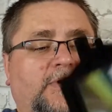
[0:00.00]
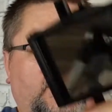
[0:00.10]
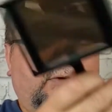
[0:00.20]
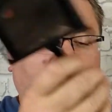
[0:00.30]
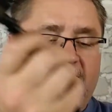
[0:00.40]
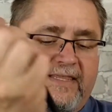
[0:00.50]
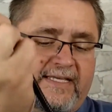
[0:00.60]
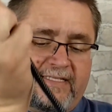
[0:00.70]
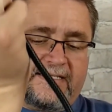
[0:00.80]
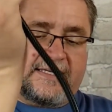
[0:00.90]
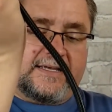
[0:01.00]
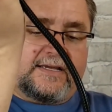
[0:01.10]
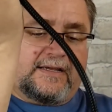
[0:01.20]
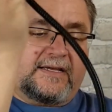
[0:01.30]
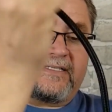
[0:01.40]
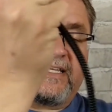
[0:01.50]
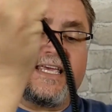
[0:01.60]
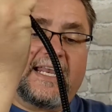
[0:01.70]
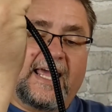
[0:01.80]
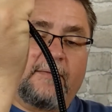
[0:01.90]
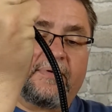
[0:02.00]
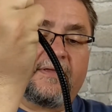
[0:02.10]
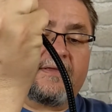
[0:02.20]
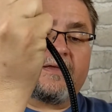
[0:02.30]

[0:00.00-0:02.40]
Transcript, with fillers: Well, you get this C-clamp